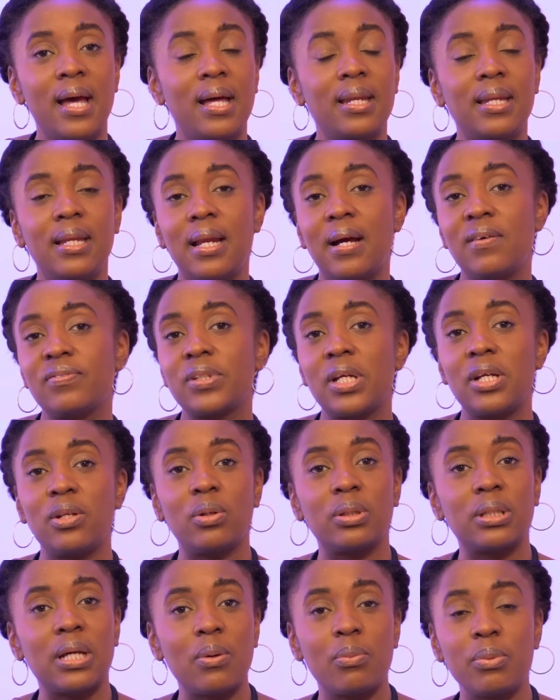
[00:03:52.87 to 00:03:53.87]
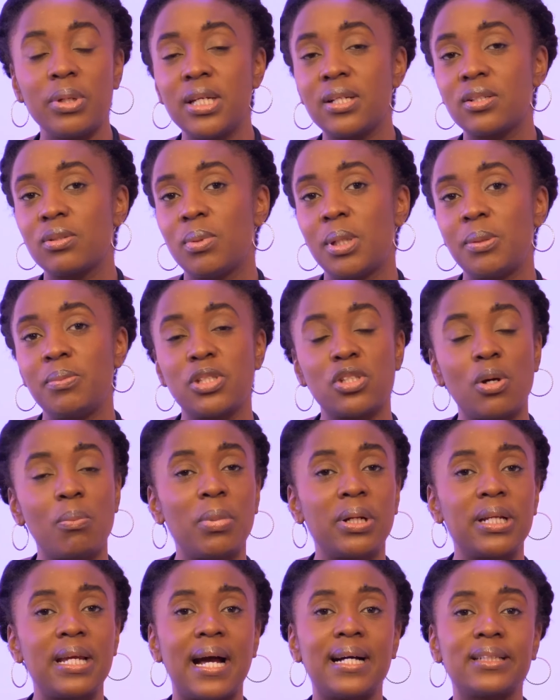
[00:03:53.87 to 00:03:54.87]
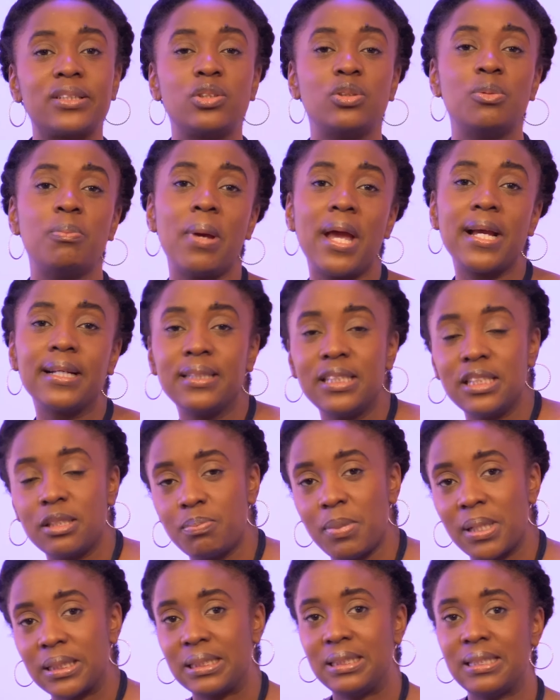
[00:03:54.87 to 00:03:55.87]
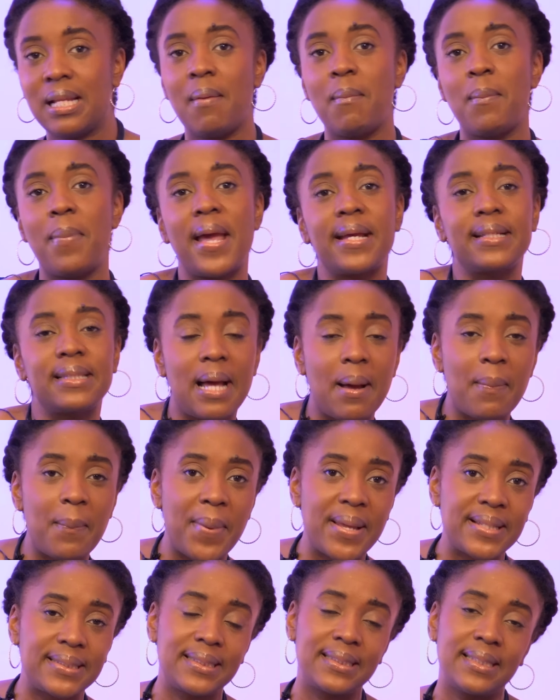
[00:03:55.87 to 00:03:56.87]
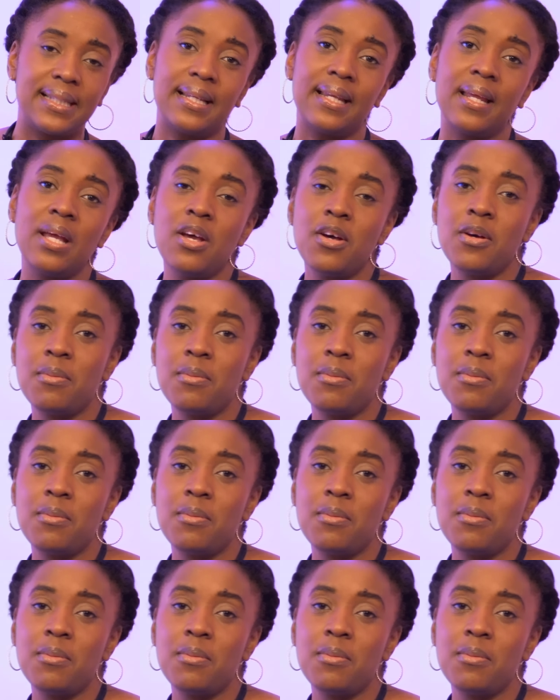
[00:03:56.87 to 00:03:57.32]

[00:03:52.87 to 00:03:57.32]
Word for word: Then after another week, maybe somebody has to beg this person and beg that person